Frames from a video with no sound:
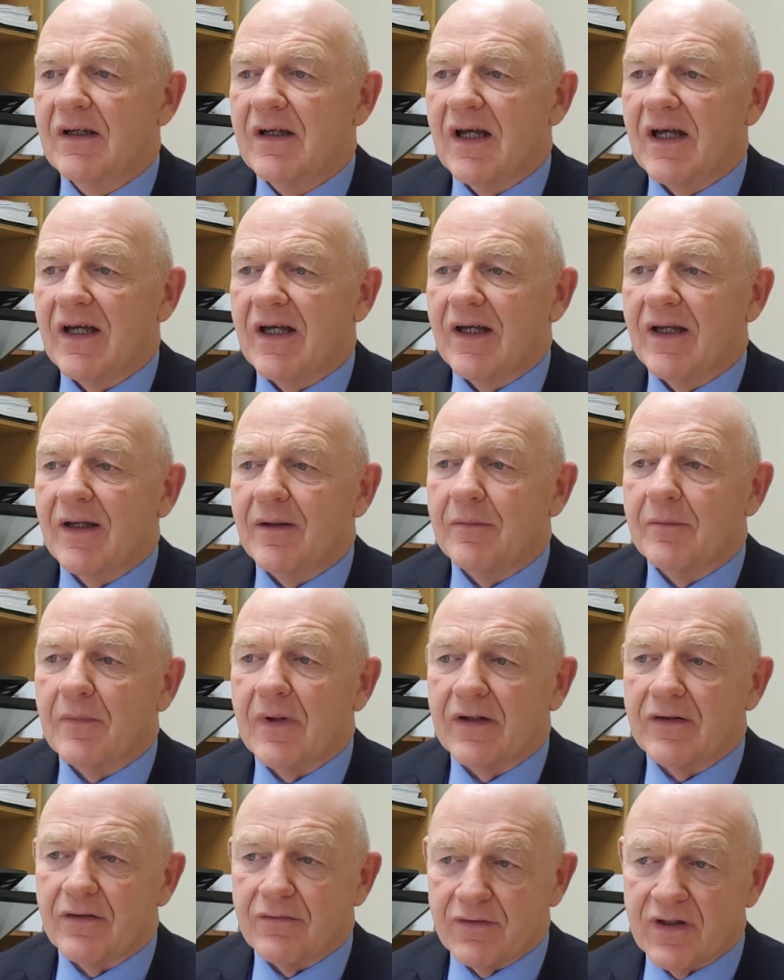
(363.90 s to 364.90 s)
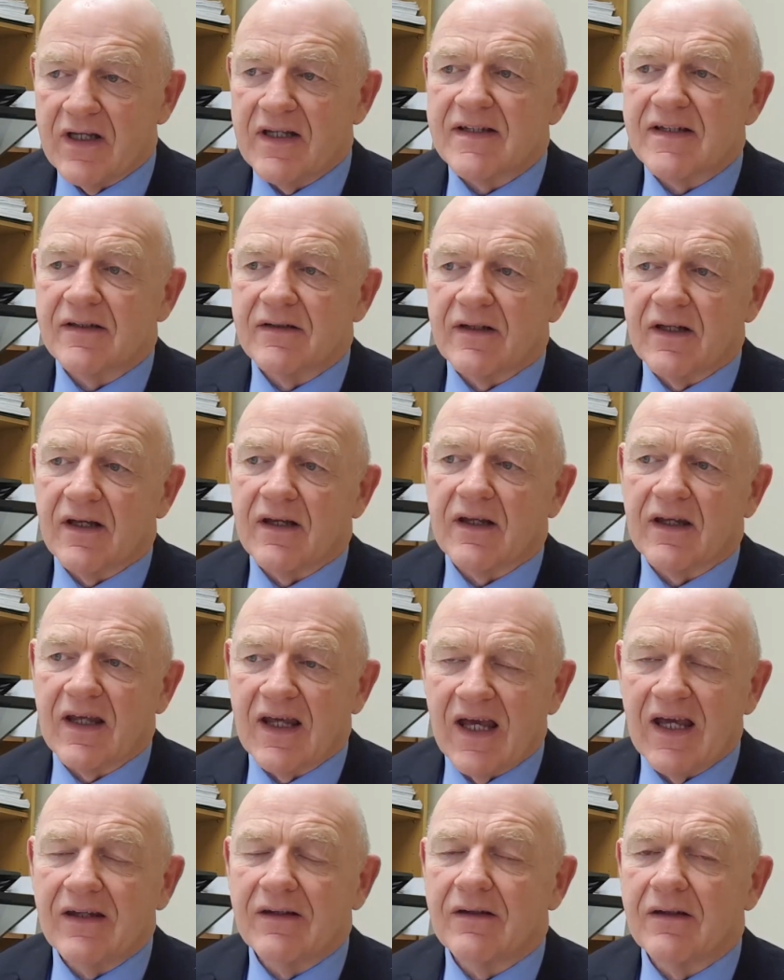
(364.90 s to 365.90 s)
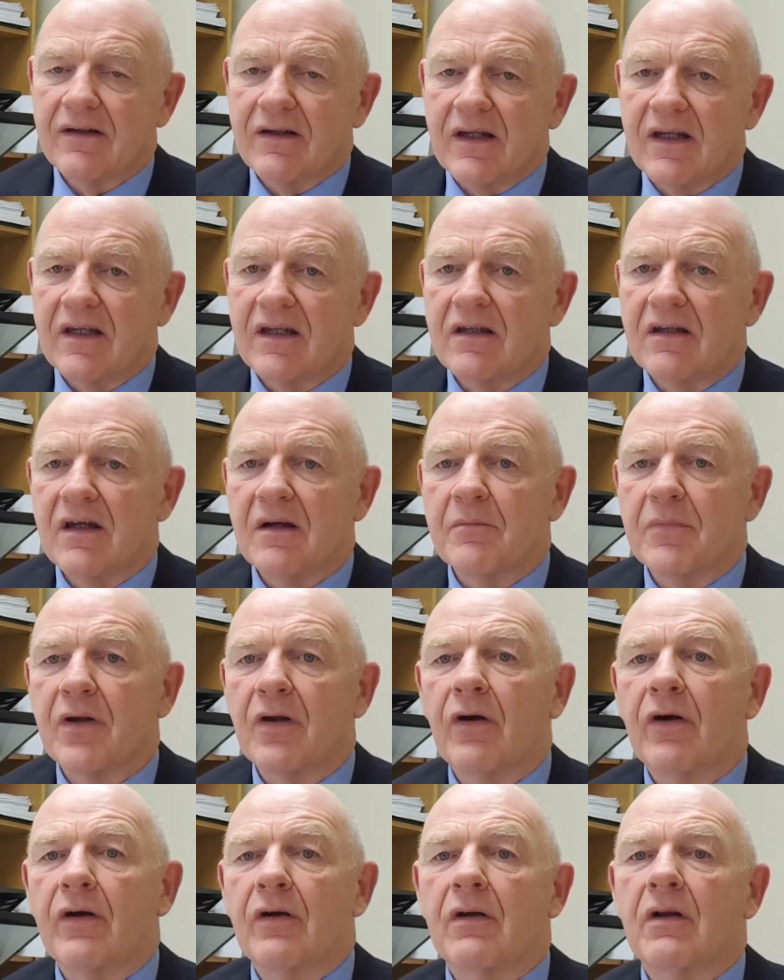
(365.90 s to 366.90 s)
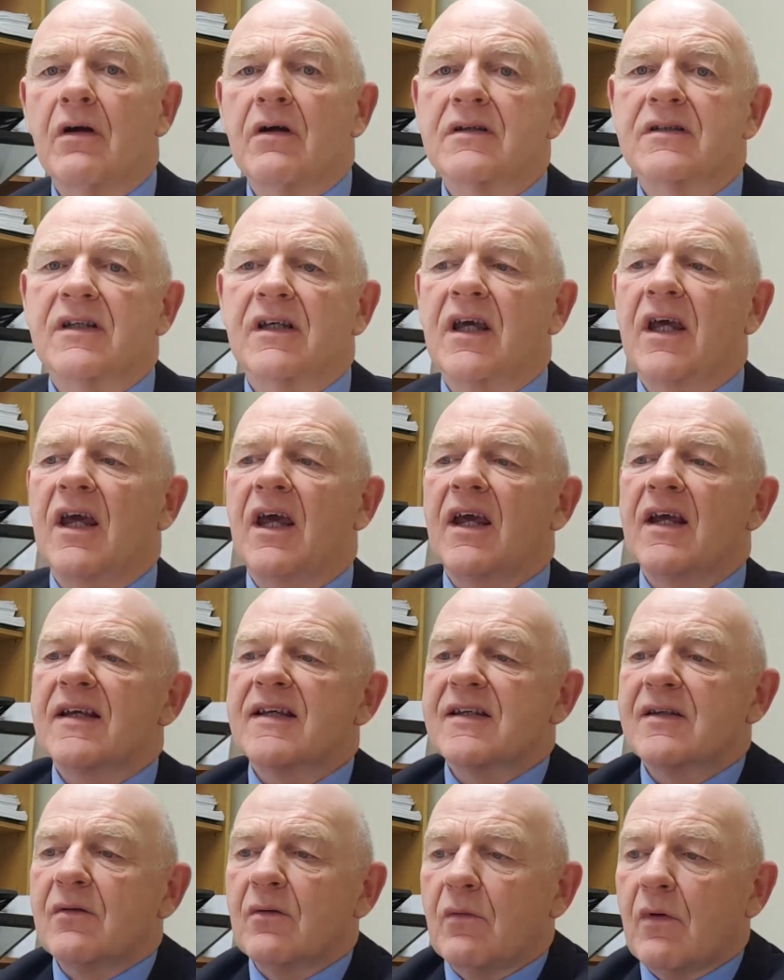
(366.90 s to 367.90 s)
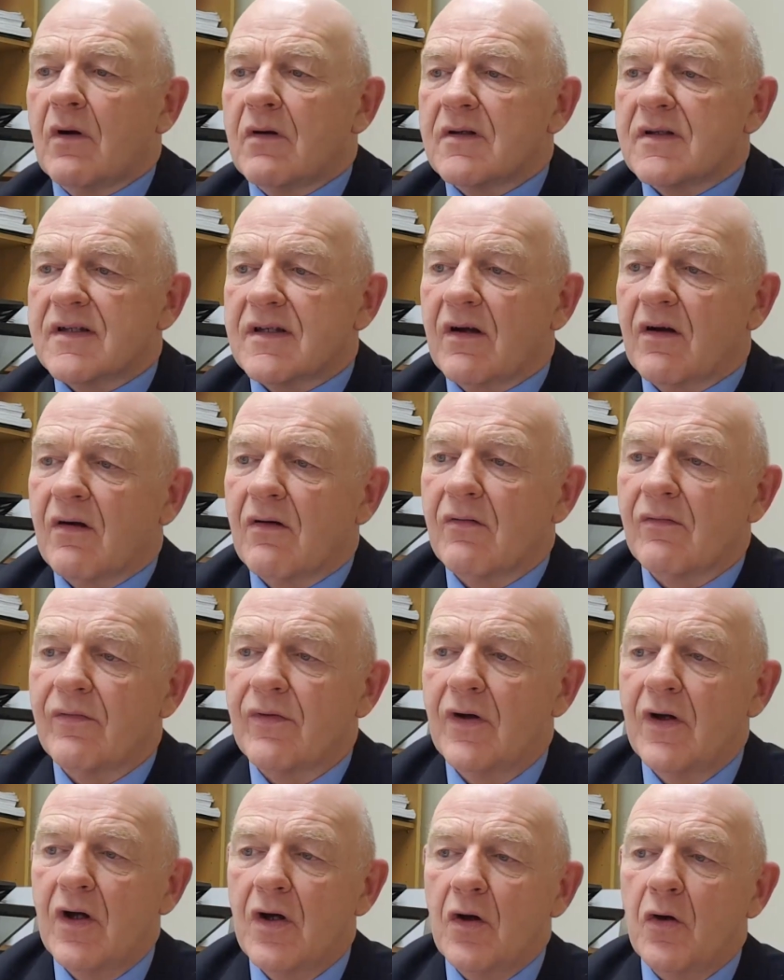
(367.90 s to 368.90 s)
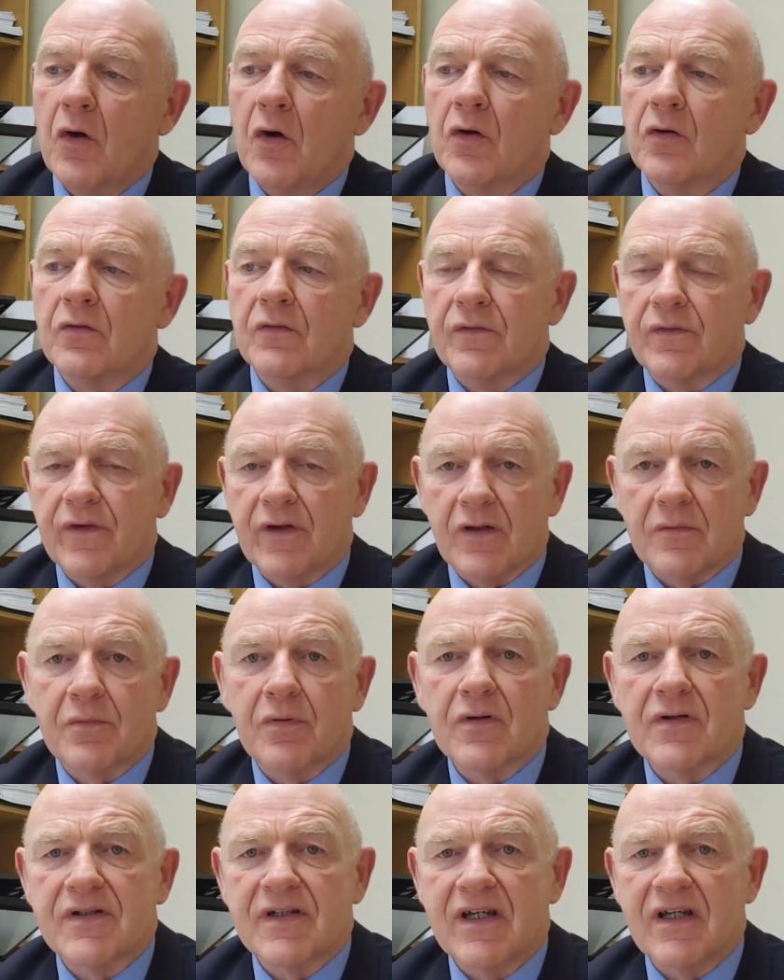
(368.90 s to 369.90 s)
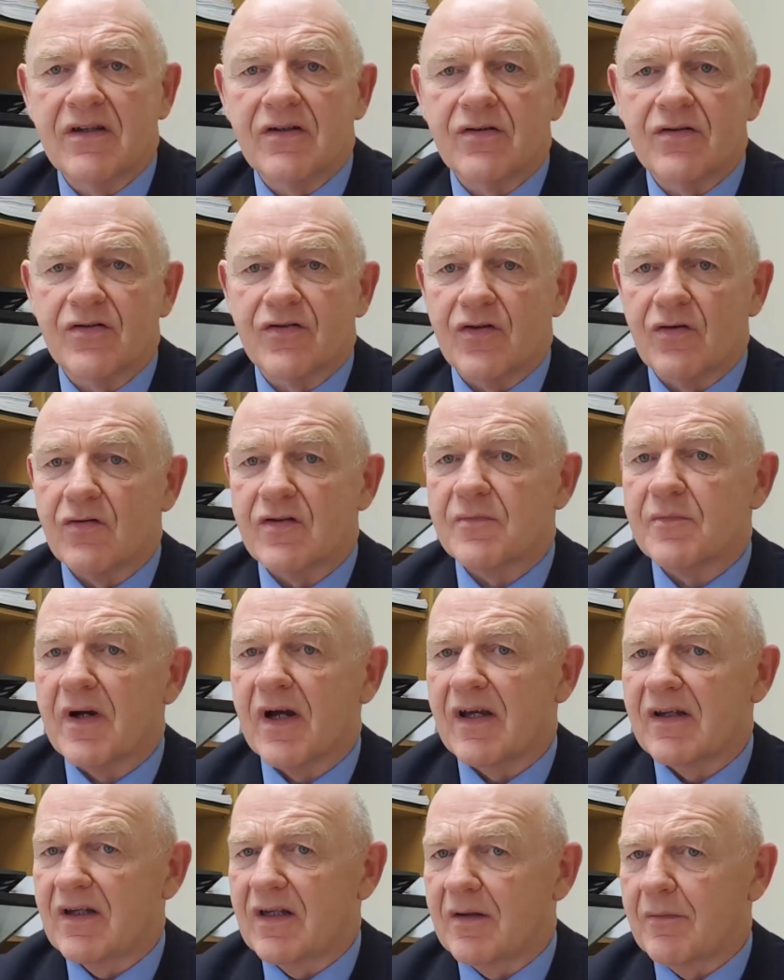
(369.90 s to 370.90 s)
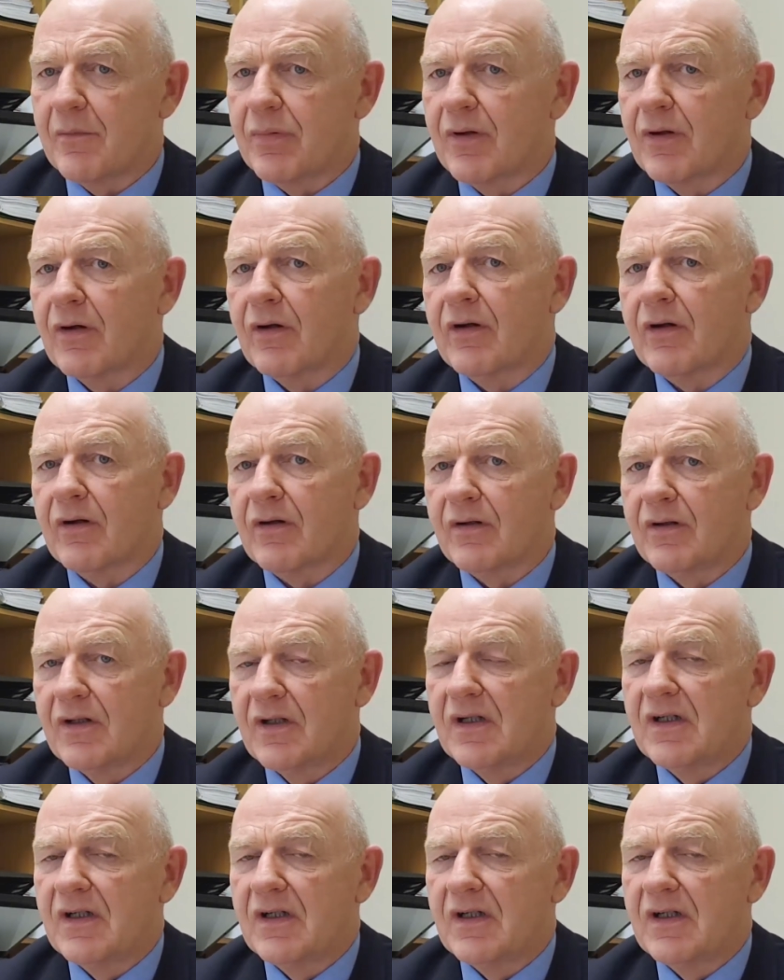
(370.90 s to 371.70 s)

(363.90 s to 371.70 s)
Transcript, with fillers: And the reason that again the employer lost the case was of unfair procedures used by the employer.